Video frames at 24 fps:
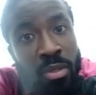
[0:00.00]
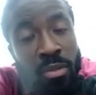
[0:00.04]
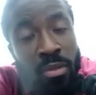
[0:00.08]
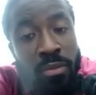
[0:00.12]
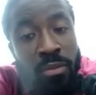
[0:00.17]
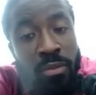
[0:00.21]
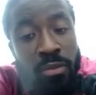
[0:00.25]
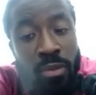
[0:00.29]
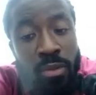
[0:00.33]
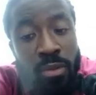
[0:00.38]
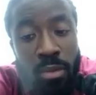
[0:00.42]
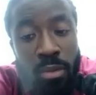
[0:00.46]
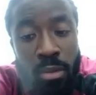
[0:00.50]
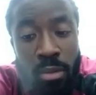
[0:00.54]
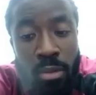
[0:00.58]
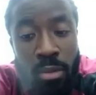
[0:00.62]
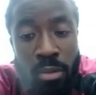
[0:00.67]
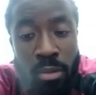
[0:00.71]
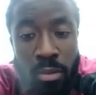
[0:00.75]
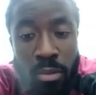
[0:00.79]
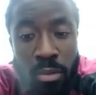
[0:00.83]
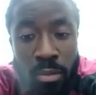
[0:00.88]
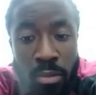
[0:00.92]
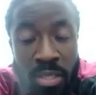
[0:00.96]

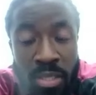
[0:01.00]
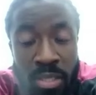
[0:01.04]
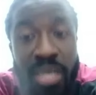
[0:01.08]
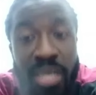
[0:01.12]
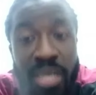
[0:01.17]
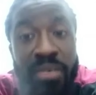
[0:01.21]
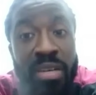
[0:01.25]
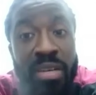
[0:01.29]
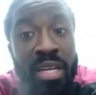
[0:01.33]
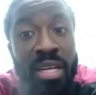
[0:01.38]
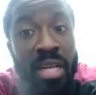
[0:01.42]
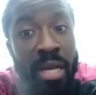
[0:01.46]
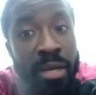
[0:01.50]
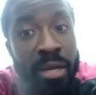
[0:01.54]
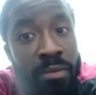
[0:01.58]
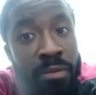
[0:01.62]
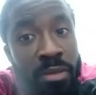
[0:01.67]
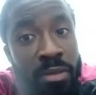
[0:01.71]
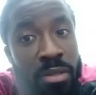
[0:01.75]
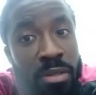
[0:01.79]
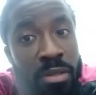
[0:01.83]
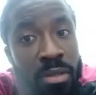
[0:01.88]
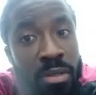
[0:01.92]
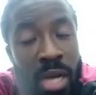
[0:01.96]
for saving
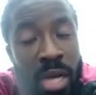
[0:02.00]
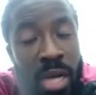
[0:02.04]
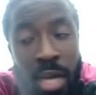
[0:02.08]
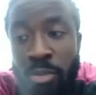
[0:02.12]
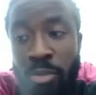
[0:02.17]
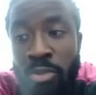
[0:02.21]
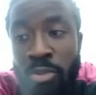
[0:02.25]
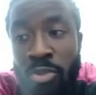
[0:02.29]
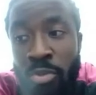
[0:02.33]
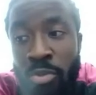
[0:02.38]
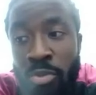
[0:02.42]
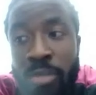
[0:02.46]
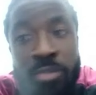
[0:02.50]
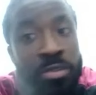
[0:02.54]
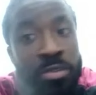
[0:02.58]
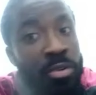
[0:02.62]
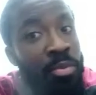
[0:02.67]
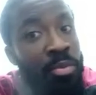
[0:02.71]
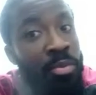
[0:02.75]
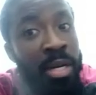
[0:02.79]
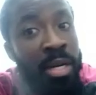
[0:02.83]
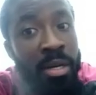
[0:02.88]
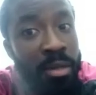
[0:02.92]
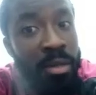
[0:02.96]
lives, I could do it
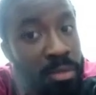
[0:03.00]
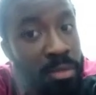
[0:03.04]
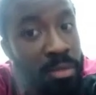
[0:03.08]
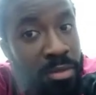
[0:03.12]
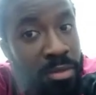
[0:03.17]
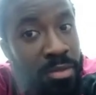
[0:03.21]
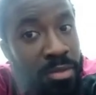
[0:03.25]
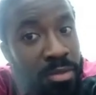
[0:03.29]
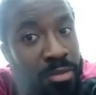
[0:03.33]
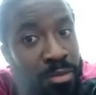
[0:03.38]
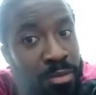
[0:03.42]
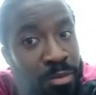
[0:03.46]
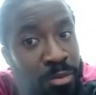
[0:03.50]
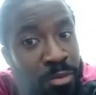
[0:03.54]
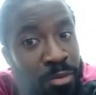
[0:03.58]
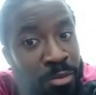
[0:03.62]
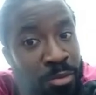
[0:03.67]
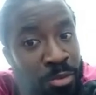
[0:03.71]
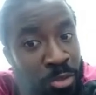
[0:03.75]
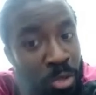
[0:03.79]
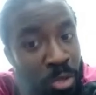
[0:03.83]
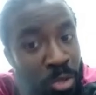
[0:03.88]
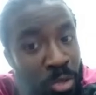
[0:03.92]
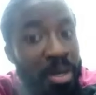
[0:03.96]
somewhere mm-hmm. else,
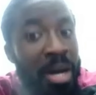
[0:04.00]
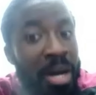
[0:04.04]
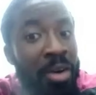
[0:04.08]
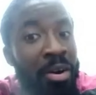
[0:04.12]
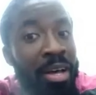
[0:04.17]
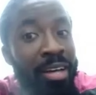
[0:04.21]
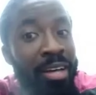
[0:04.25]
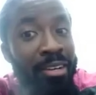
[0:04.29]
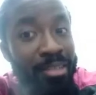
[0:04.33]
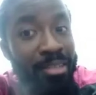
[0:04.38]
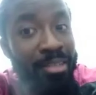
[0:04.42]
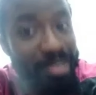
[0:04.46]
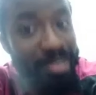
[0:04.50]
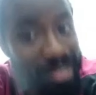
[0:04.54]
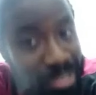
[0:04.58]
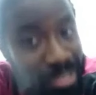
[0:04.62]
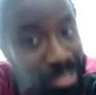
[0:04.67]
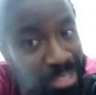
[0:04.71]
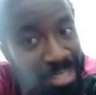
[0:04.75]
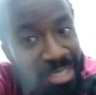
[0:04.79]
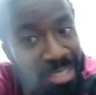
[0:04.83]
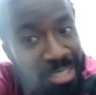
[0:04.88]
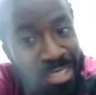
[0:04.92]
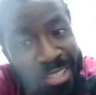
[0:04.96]
somehow mm-hmm. else,
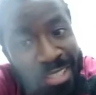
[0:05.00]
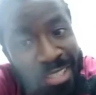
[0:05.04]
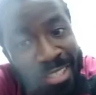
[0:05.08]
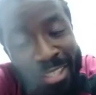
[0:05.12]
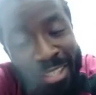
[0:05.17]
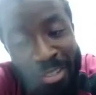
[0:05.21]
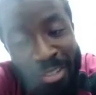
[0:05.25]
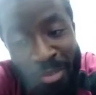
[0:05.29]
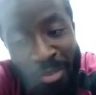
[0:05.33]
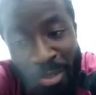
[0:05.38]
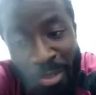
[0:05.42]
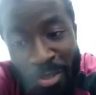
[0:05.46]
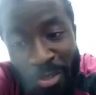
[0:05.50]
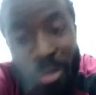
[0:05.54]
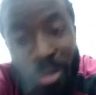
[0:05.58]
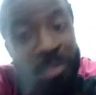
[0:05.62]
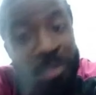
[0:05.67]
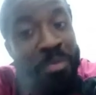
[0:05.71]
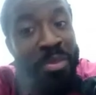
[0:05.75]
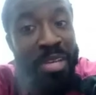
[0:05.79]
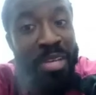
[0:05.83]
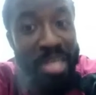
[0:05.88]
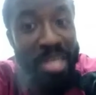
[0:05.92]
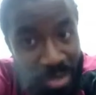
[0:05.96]
with
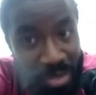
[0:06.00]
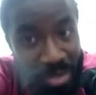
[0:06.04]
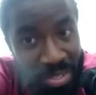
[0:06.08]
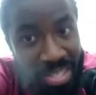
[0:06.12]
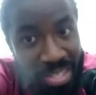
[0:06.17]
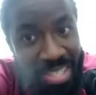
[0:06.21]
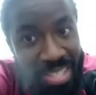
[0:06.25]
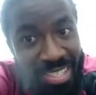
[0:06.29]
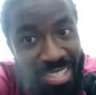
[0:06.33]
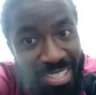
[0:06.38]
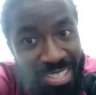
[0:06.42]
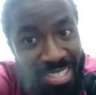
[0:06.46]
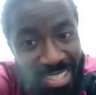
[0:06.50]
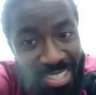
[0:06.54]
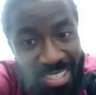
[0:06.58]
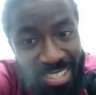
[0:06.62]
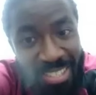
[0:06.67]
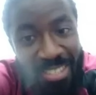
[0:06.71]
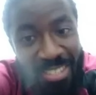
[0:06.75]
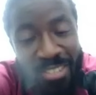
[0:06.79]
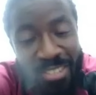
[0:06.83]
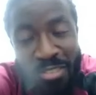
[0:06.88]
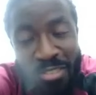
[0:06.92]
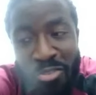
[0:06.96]
something mm-hmm. else.
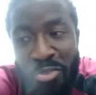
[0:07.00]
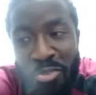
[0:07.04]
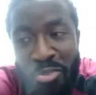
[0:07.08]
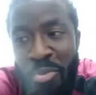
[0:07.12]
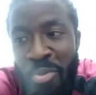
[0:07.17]
So